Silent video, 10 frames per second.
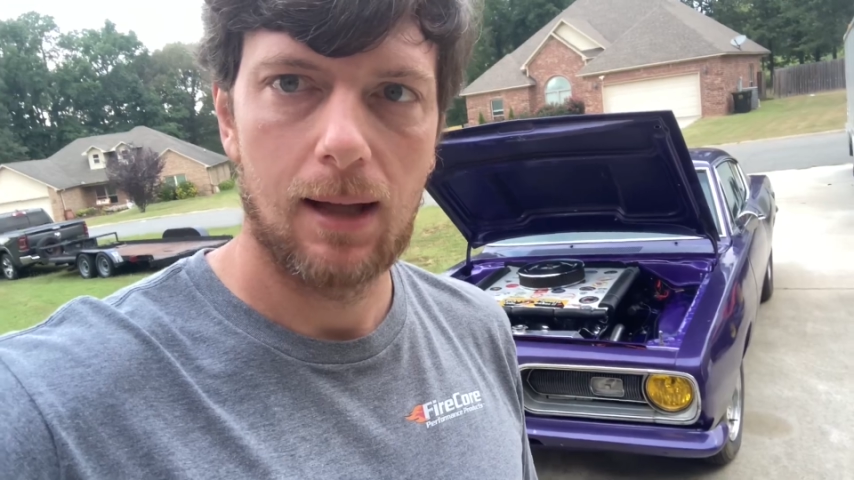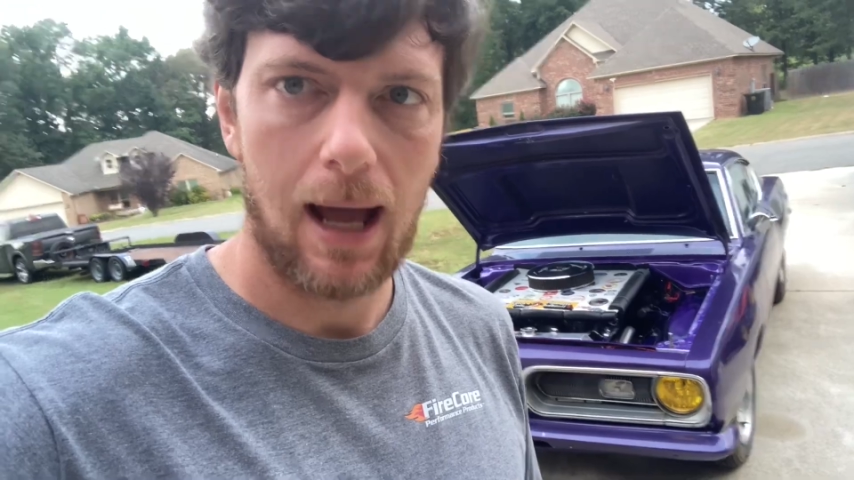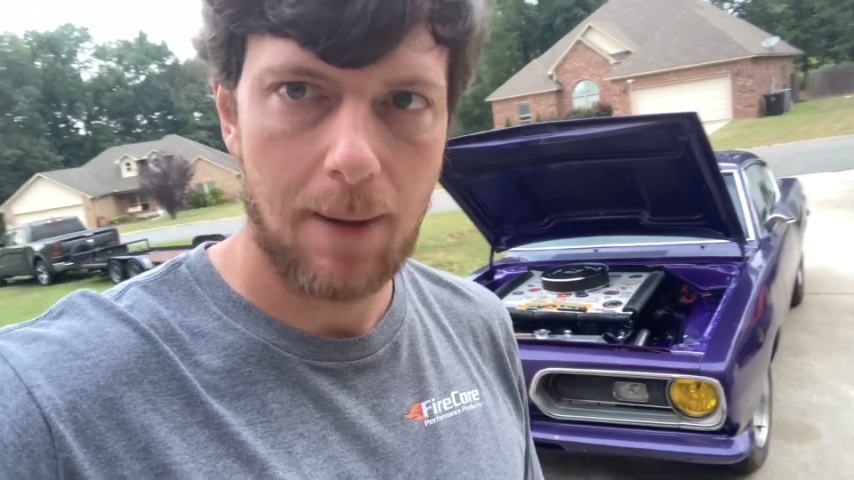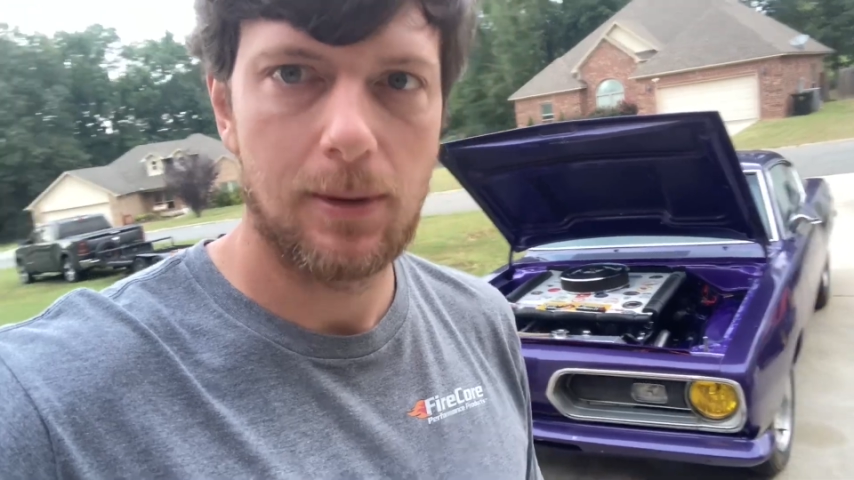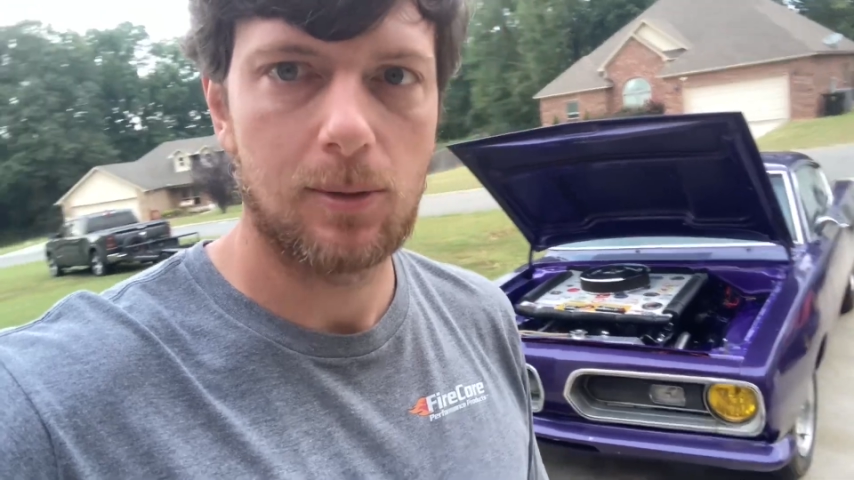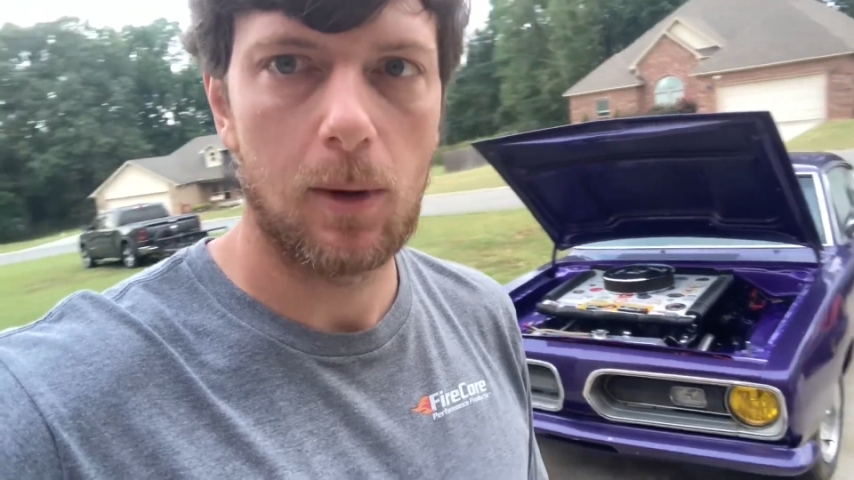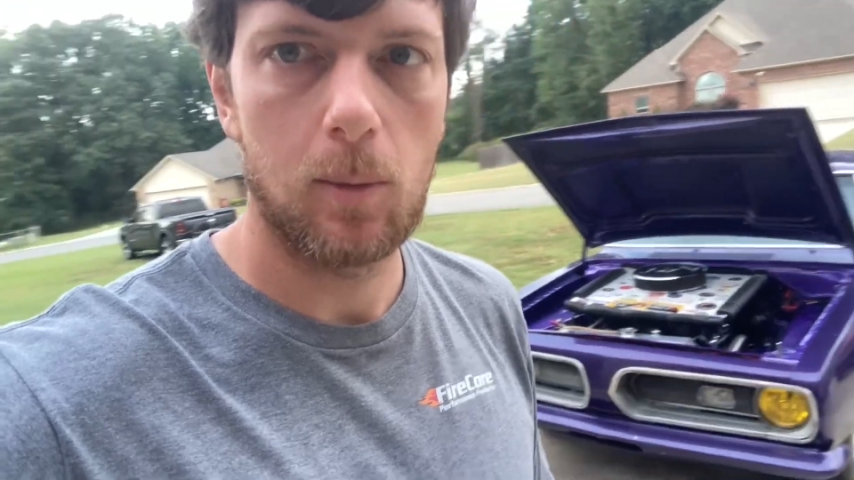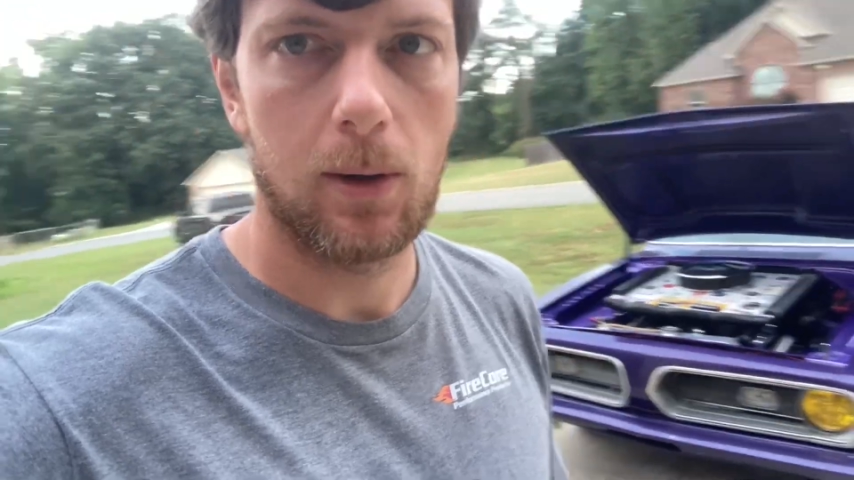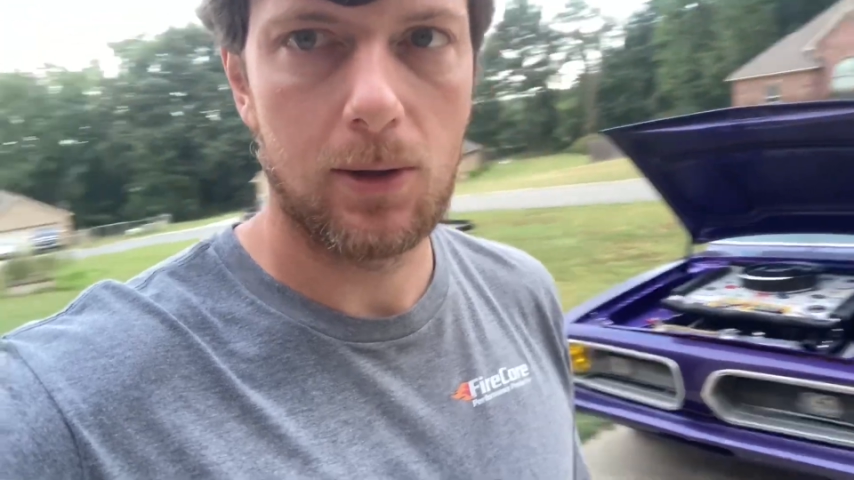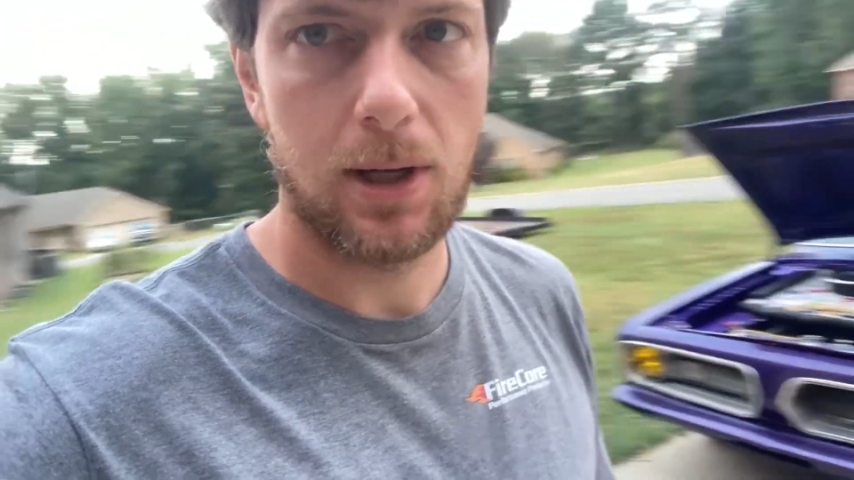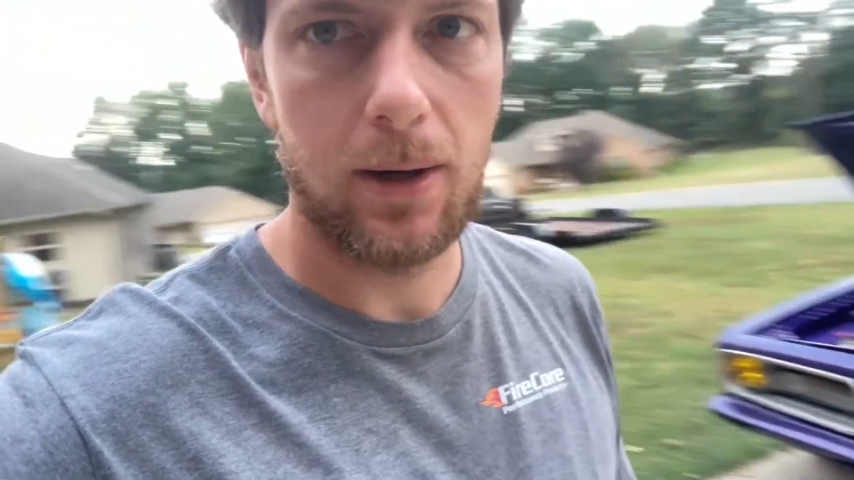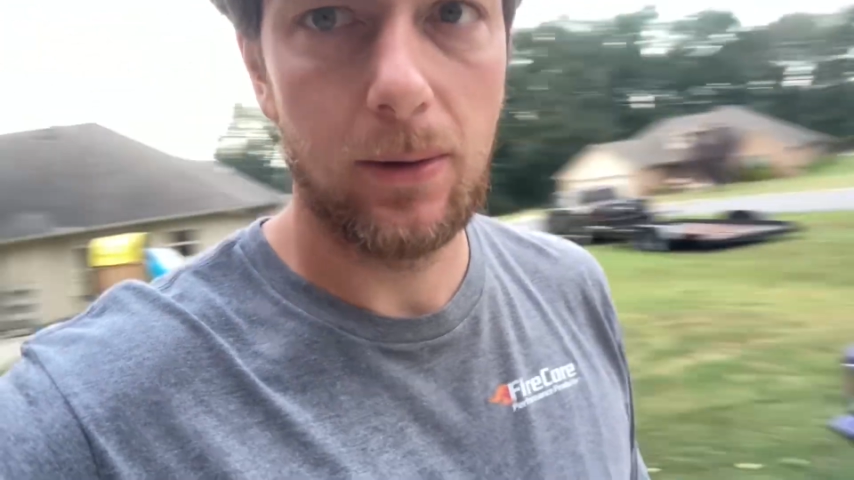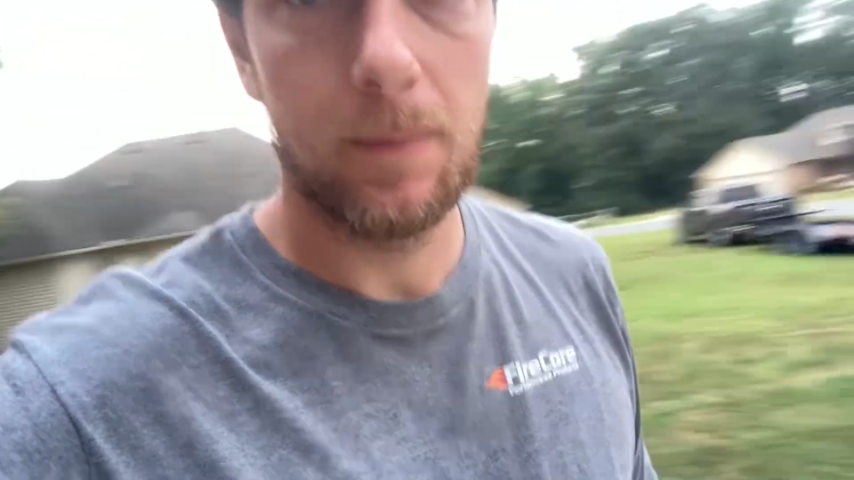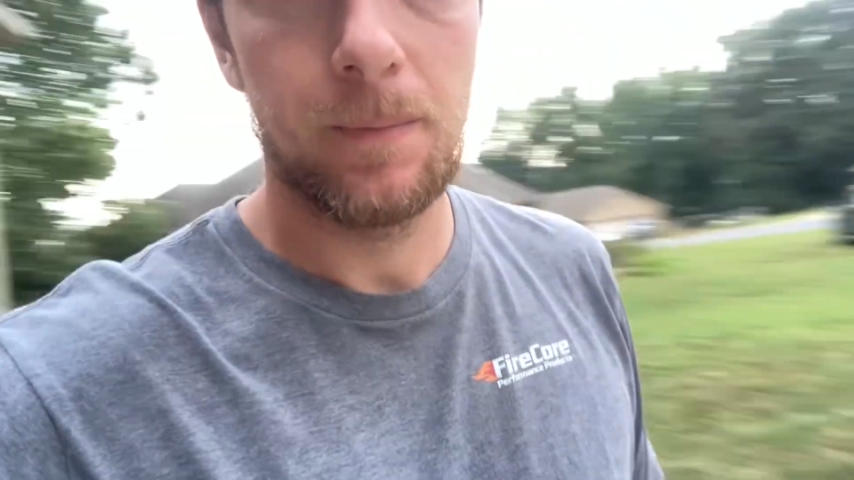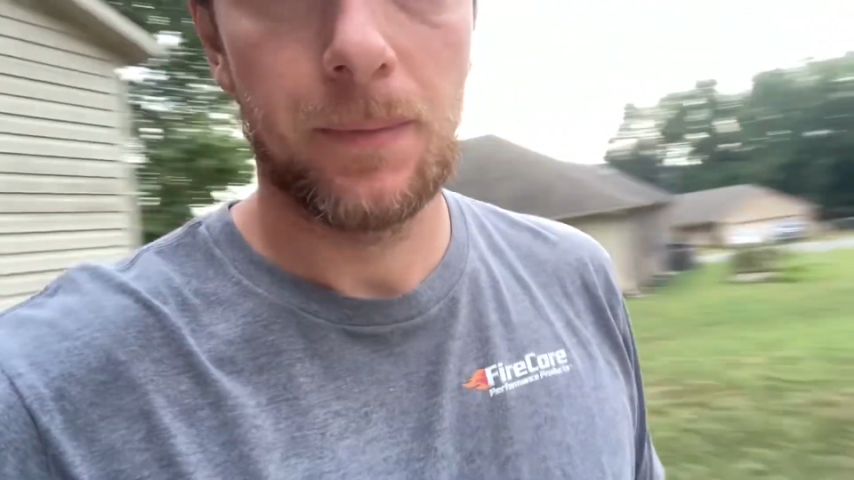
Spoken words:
I'm just Mopar Joe.